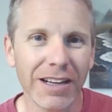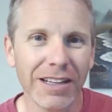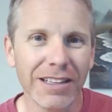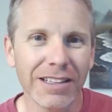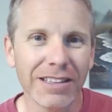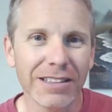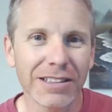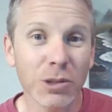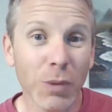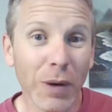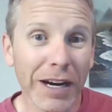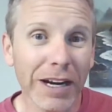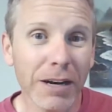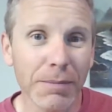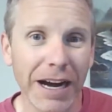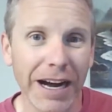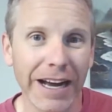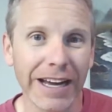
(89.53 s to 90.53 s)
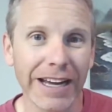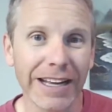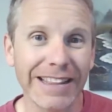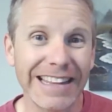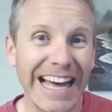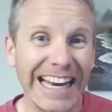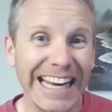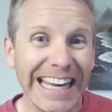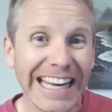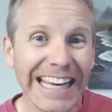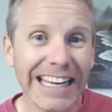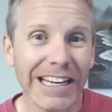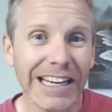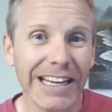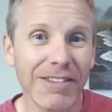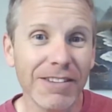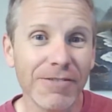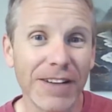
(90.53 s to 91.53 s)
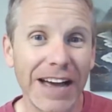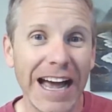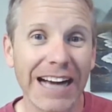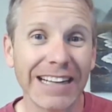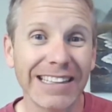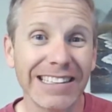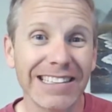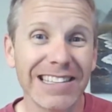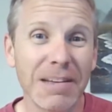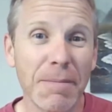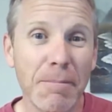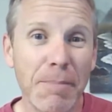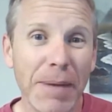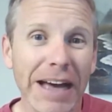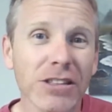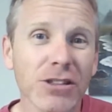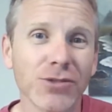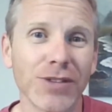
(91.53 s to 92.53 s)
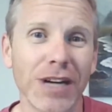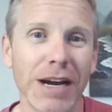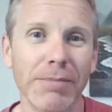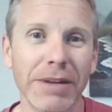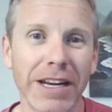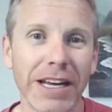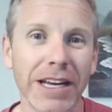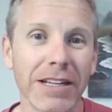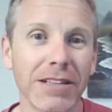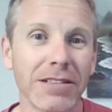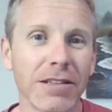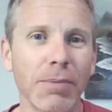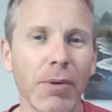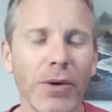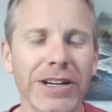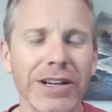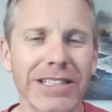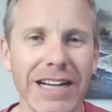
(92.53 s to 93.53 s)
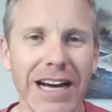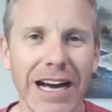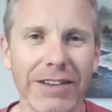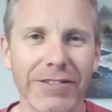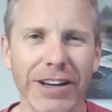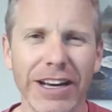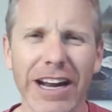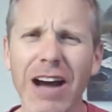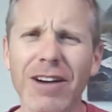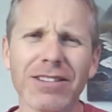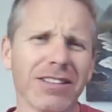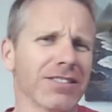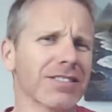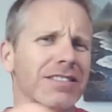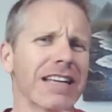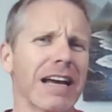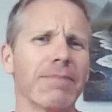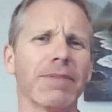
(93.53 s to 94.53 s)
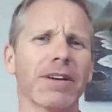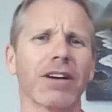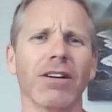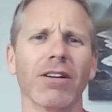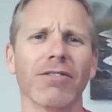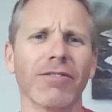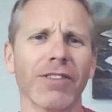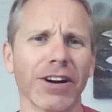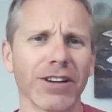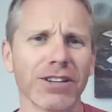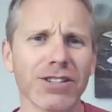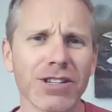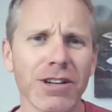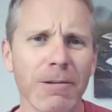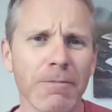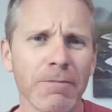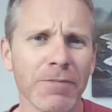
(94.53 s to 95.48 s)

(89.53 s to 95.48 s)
swear by it, that it, in fact, is the best remedy to poison ivy. And I was a little skeptical at first.